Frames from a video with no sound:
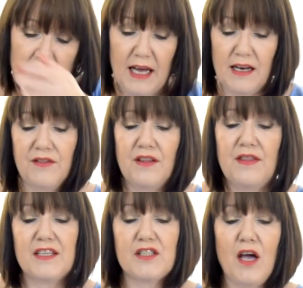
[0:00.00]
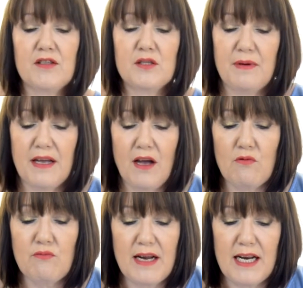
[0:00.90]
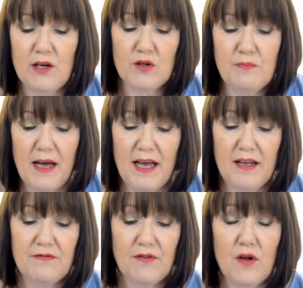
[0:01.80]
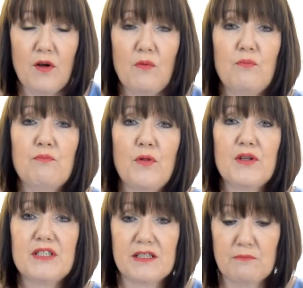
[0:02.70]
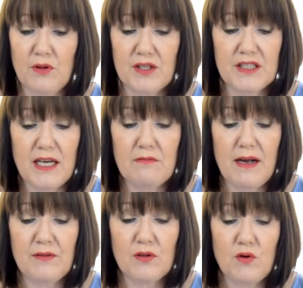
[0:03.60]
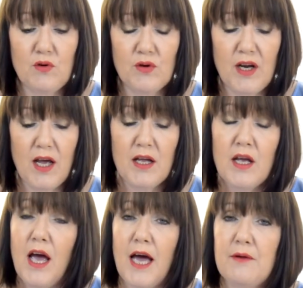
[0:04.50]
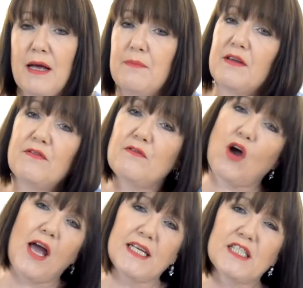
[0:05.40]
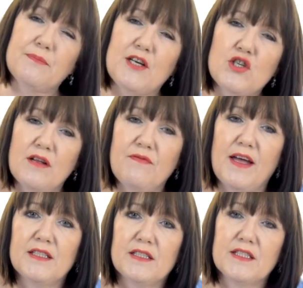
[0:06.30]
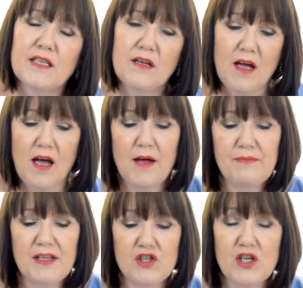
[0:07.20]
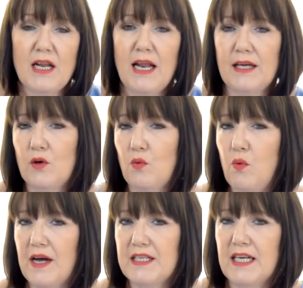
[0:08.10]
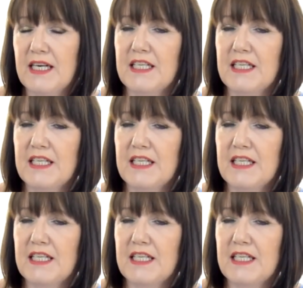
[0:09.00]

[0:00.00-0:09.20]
And I think that's going to be a really good buy for Mother's Day round the corner, and maybe if you've got any special events this year, like a wedding.